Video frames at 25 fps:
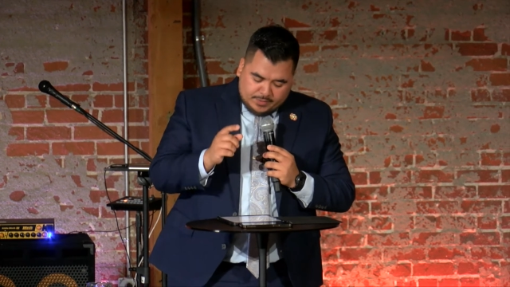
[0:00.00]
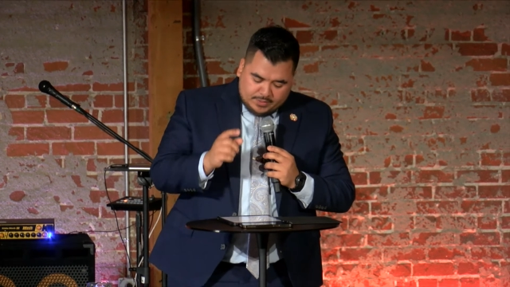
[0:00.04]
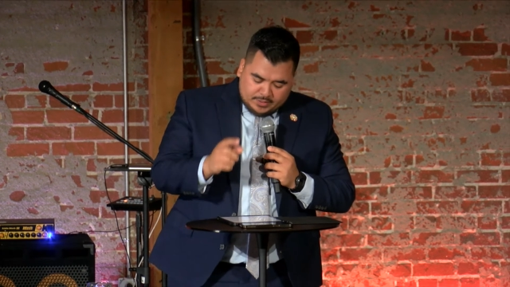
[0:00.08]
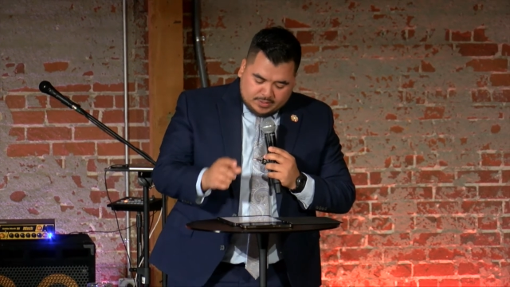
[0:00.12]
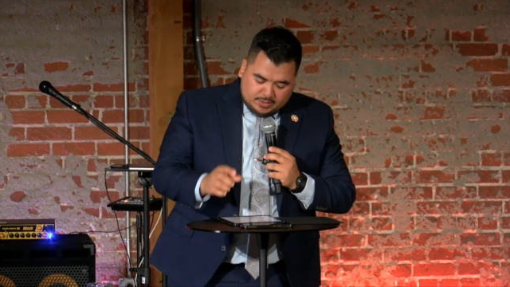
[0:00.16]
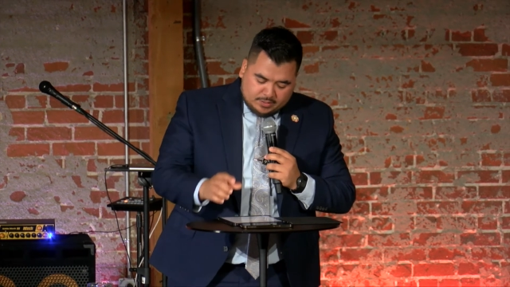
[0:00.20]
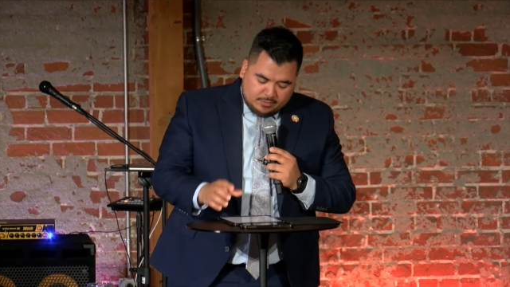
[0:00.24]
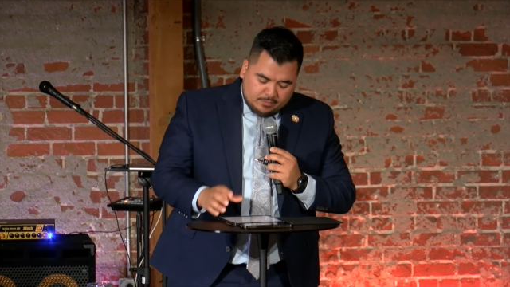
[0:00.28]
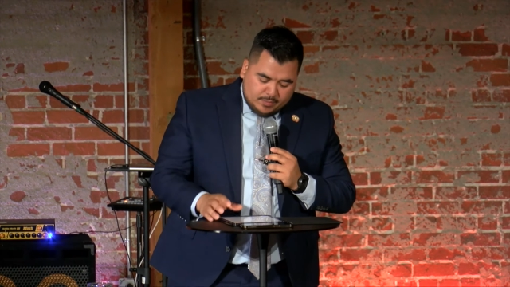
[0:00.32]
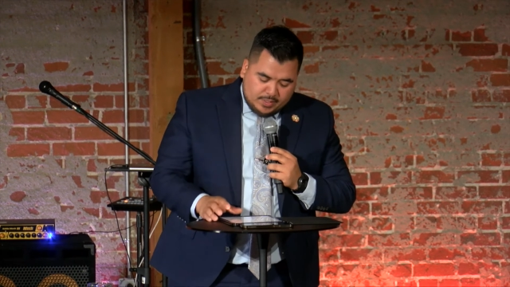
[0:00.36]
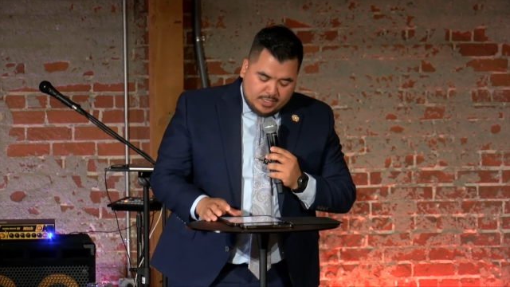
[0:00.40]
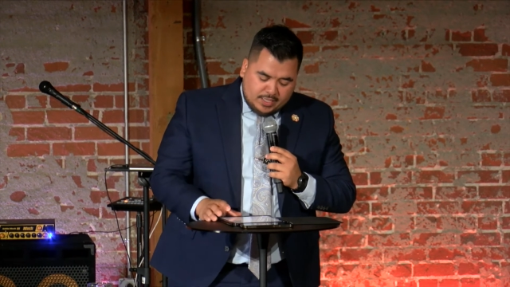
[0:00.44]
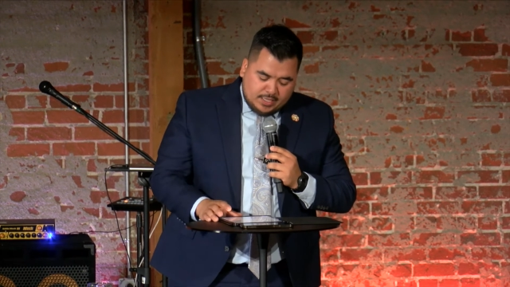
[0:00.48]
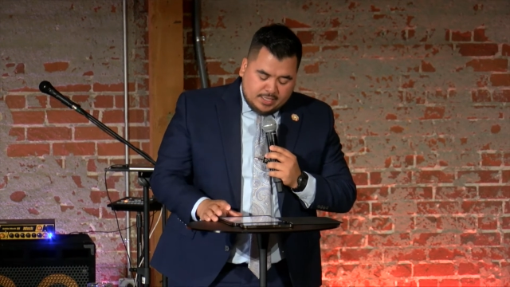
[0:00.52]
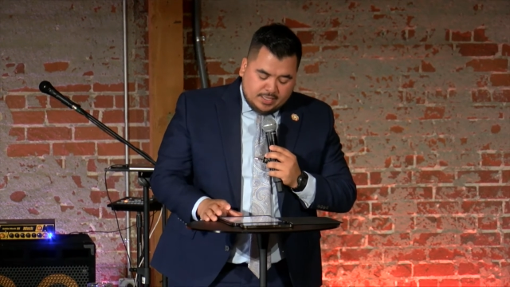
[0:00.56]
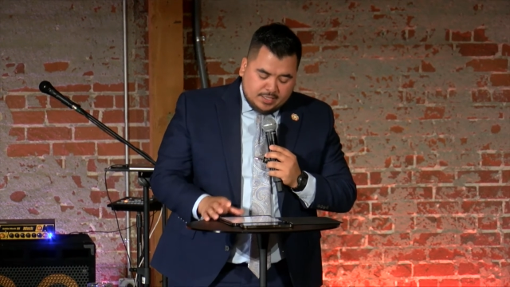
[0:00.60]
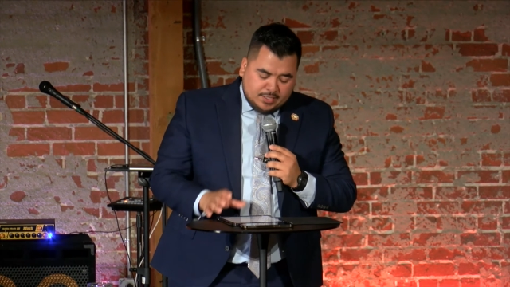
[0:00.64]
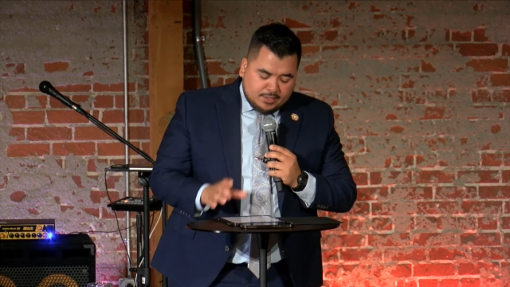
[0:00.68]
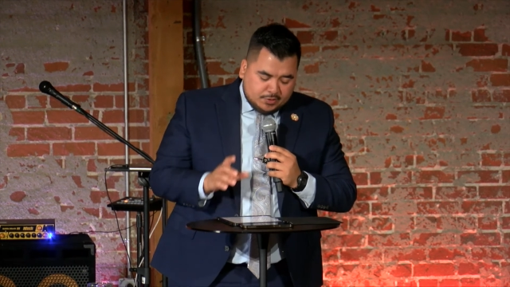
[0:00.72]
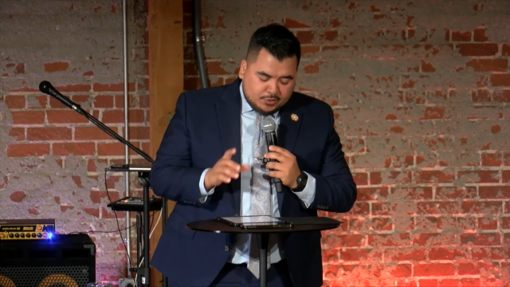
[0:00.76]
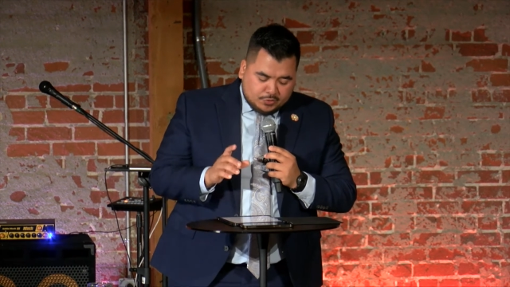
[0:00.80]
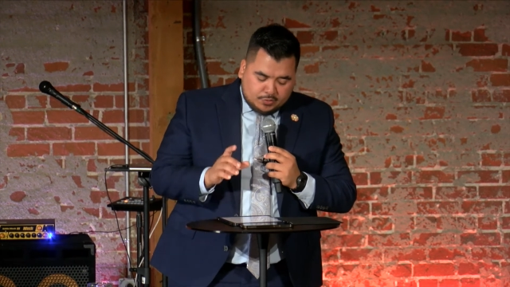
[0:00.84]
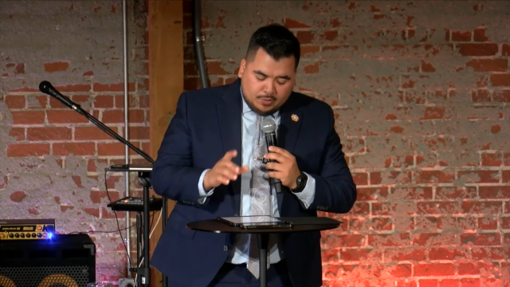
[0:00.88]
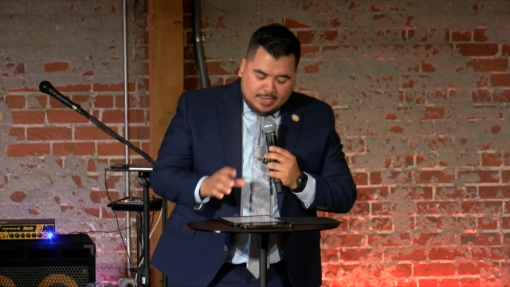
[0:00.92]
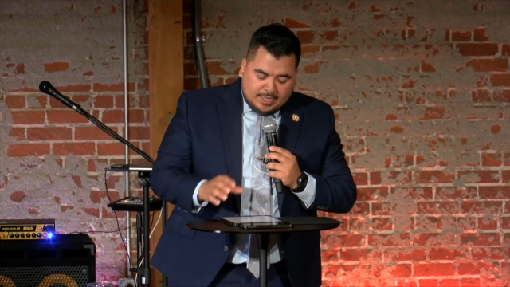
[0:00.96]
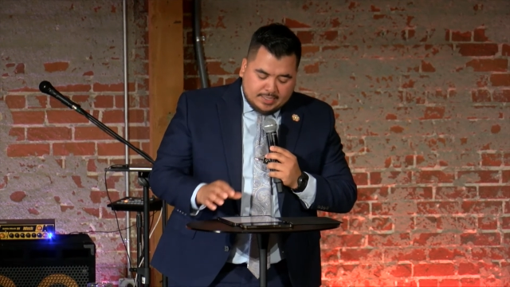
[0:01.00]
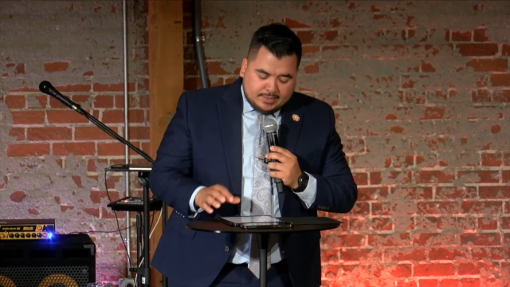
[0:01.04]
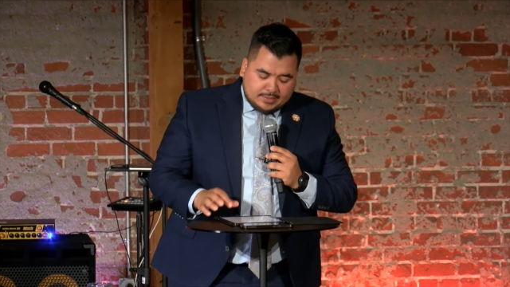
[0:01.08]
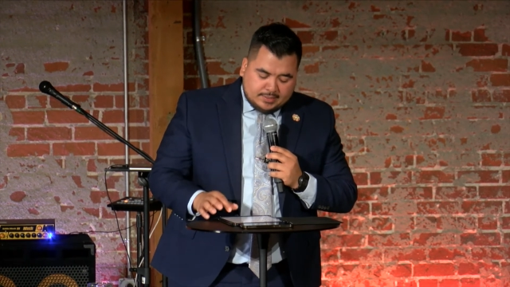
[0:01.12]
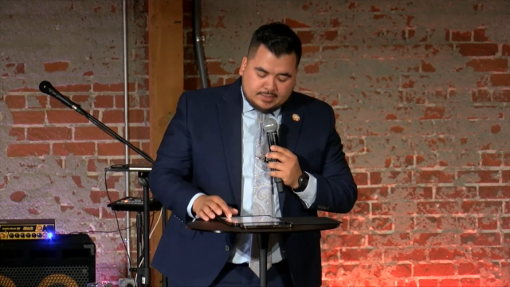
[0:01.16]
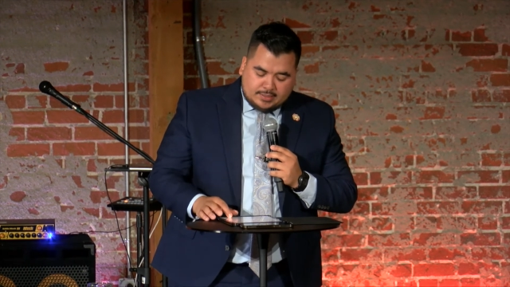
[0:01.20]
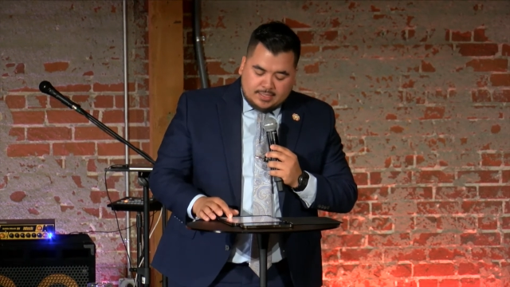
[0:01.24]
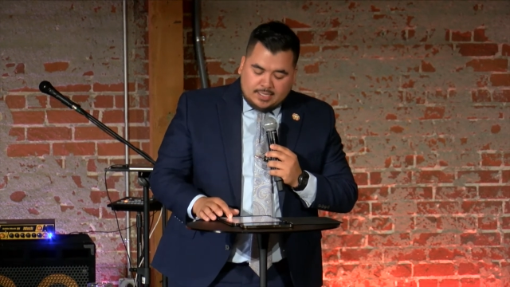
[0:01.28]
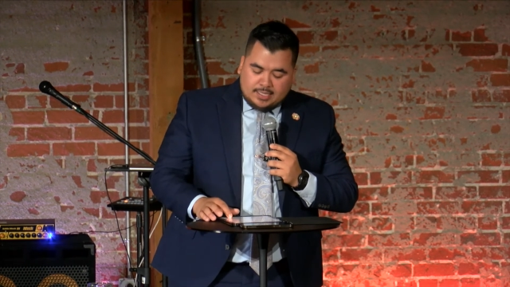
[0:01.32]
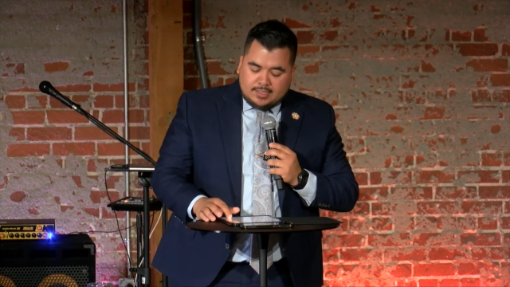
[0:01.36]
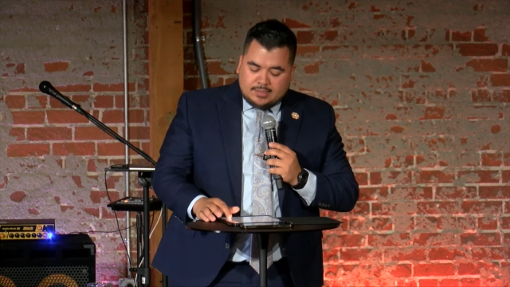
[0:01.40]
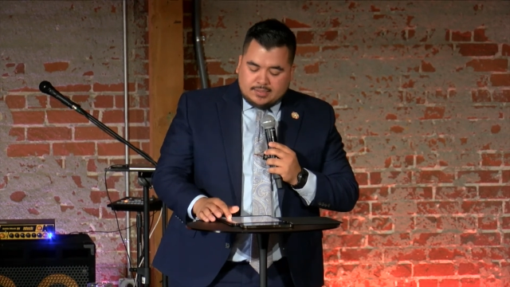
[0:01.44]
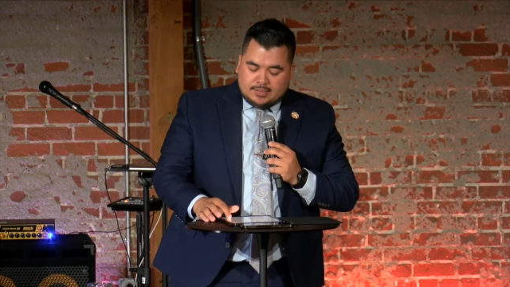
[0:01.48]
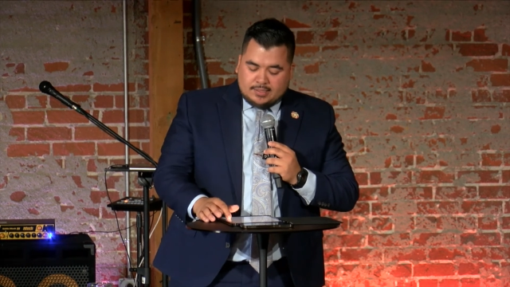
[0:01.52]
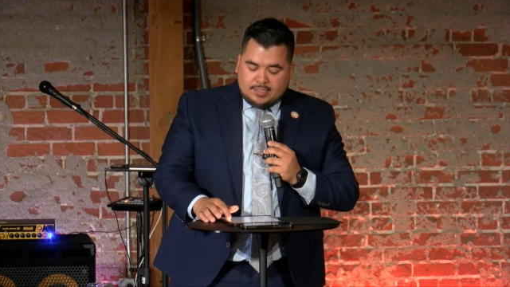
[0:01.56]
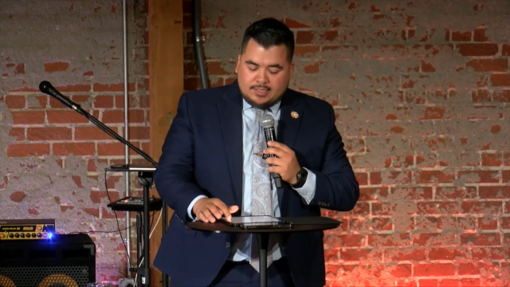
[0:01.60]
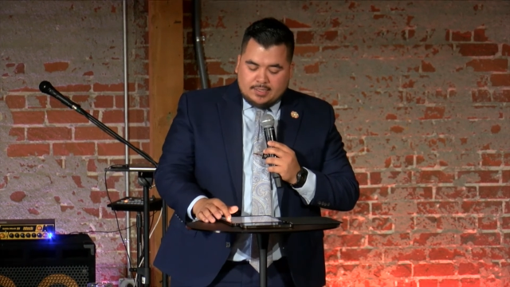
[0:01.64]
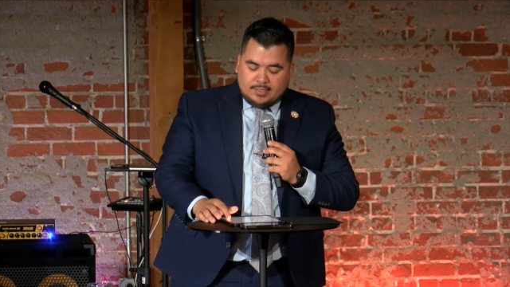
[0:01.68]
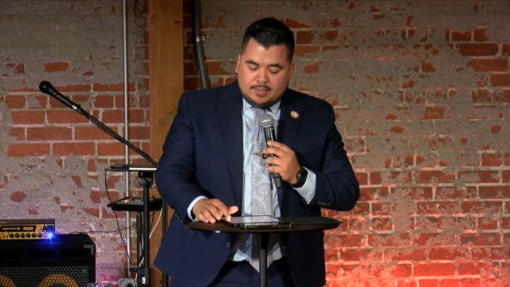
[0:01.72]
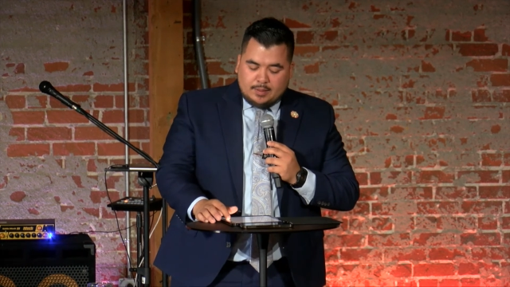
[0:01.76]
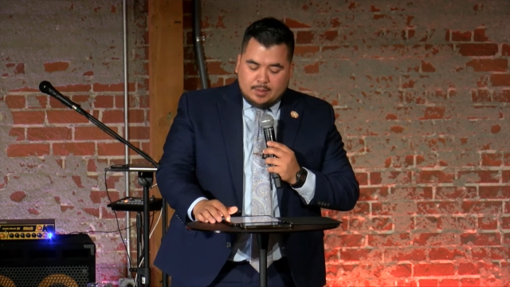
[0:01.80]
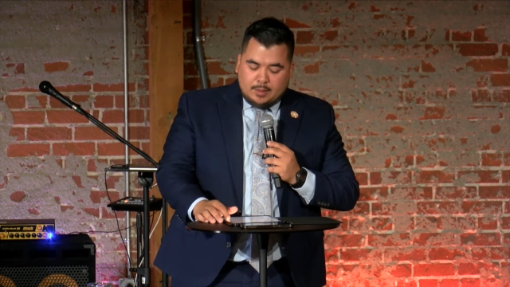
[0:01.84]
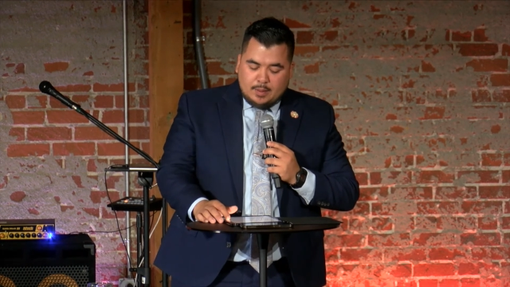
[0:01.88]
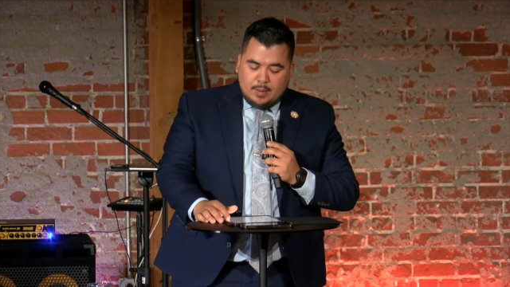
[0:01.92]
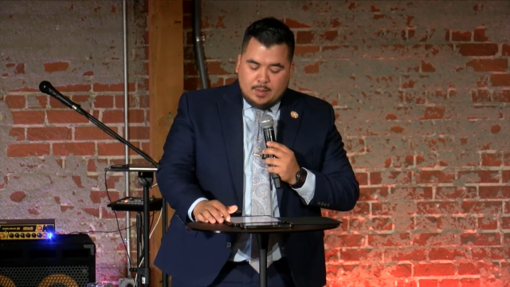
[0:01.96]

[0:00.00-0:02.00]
into me in a dry season.